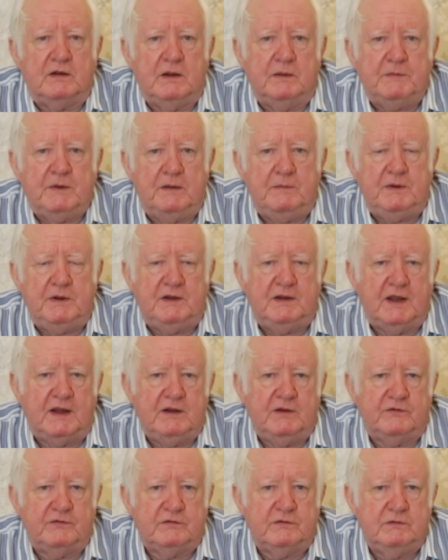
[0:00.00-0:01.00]
They may be
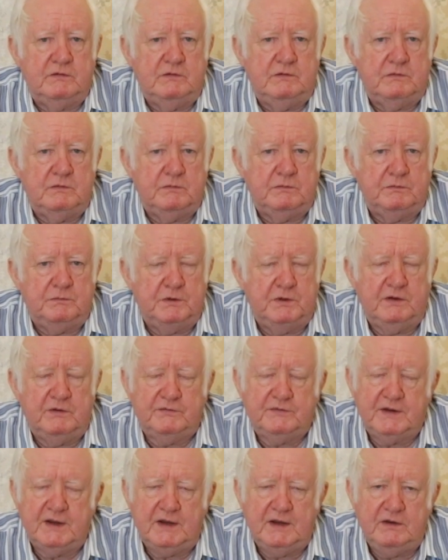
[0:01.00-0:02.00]
dates,
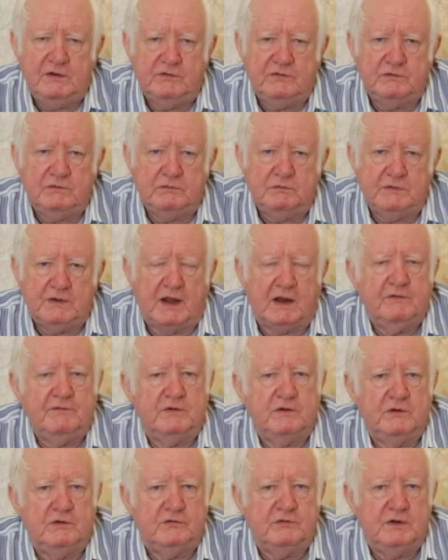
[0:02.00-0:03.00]
birthdays,
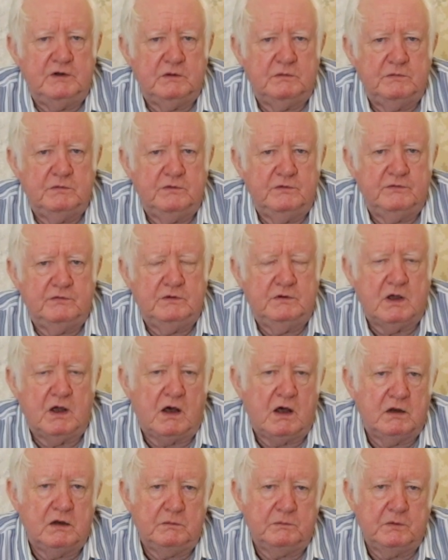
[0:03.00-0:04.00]
anniversary numbers,
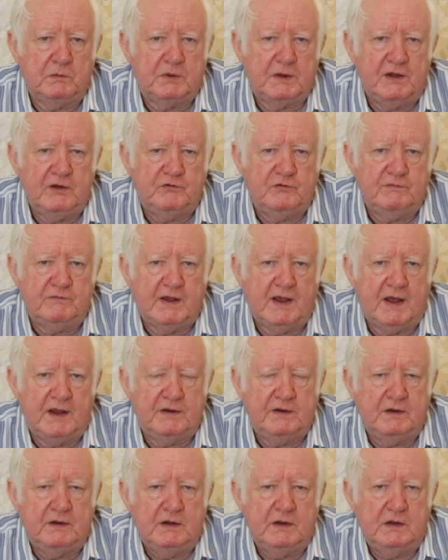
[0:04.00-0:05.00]
car number plates you've
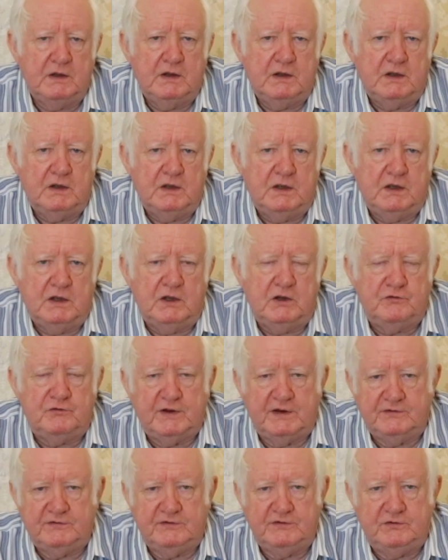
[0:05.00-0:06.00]
had,
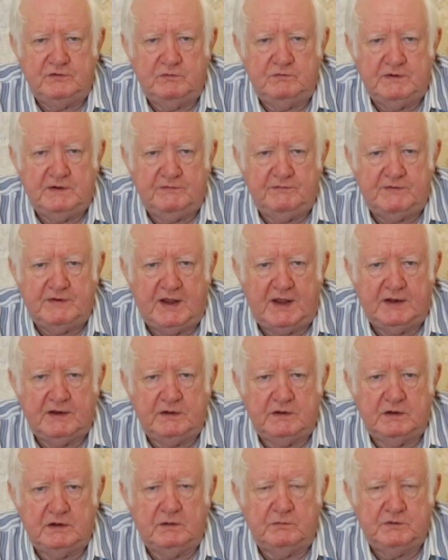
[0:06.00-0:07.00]
addresses you've lived at.
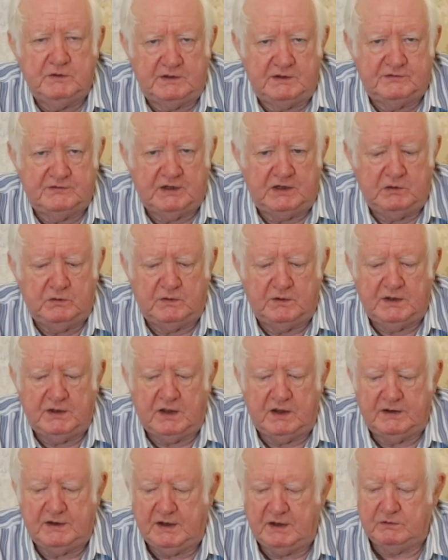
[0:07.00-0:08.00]
I'm going to tell you what they
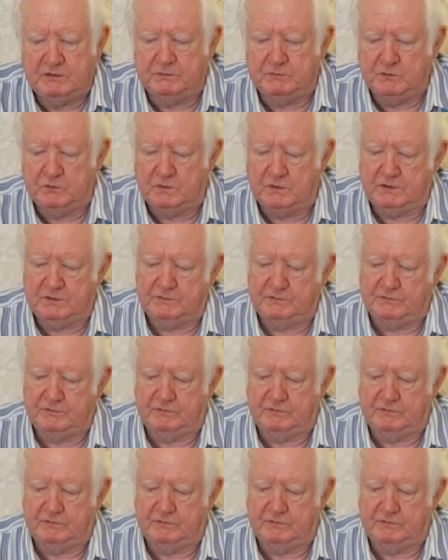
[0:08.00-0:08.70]
are now, number one.